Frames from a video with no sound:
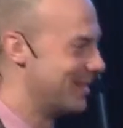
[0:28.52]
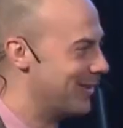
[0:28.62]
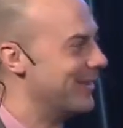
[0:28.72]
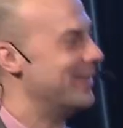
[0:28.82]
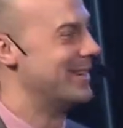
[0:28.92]
the
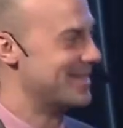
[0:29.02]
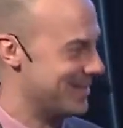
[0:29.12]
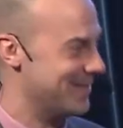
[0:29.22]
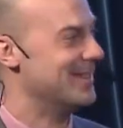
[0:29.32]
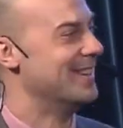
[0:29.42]
only
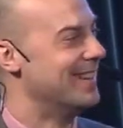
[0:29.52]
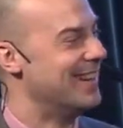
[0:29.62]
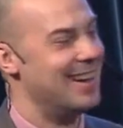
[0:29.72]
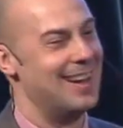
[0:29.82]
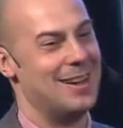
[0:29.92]
reason.
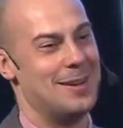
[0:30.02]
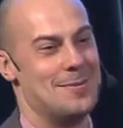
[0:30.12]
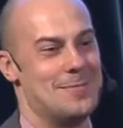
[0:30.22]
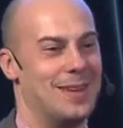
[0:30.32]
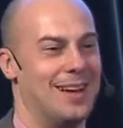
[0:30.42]

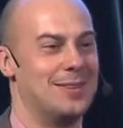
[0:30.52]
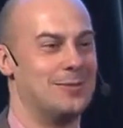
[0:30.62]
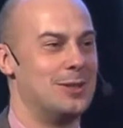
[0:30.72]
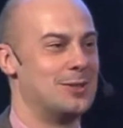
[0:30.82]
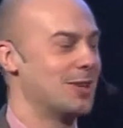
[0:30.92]
And
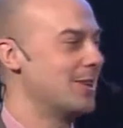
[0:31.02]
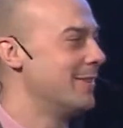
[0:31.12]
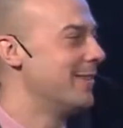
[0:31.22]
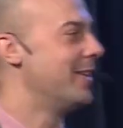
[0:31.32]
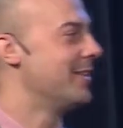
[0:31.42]
we're
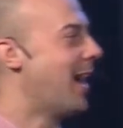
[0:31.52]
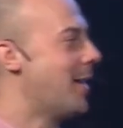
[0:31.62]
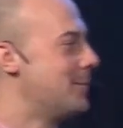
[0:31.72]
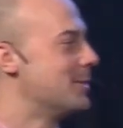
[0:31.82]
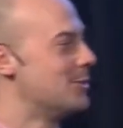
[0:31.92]
certainly very happy